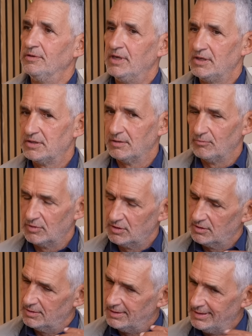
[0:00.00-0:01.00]
on yeah. this, and
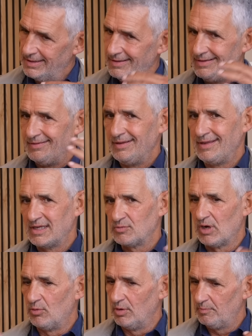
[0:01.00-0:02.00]

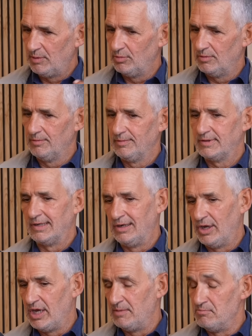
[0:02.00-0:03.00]
that's why I want people to
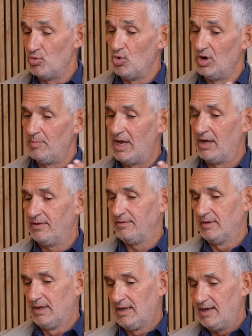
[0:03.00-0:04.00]
learn more about
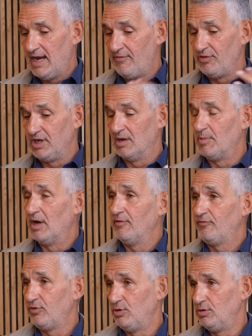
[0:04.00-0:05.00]
everything
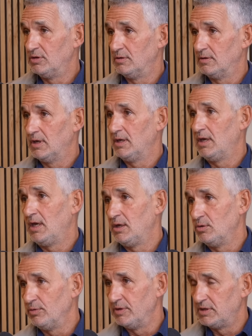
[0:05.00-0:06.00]
about food and
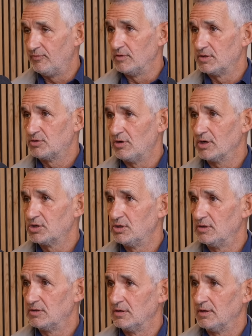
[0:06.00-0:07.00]
and all the different
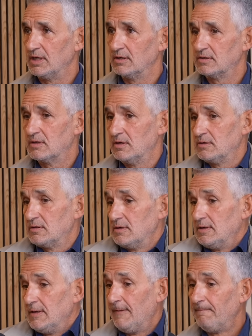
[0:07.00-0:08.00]
structures and things because
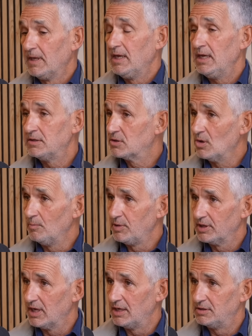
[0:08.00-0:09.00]
it's
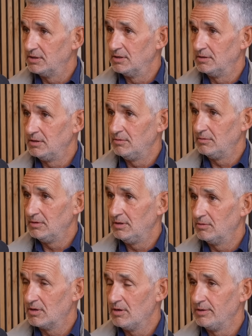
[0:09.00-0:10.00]
complicated and you
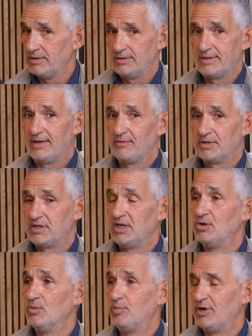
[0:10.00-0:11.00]
you can't just have a
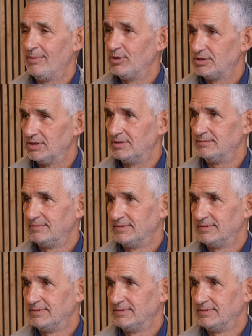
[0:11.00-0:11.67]
single parameter